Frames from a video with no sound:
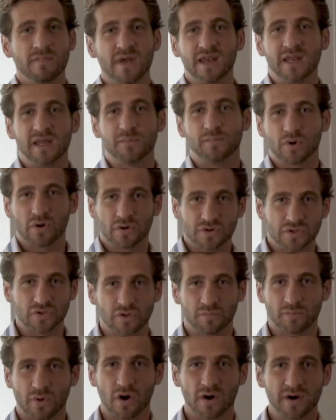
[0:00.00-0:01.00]
many
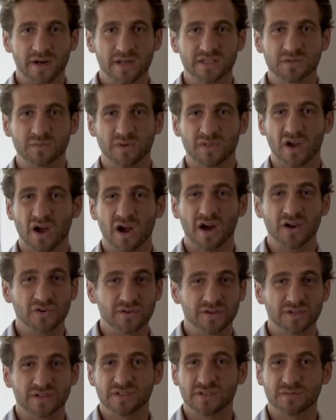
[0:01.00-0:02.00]
personal parties with
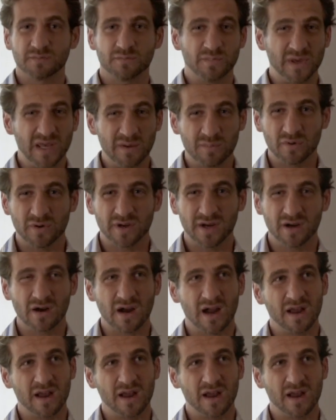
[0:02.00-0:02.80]
hundreds of people here.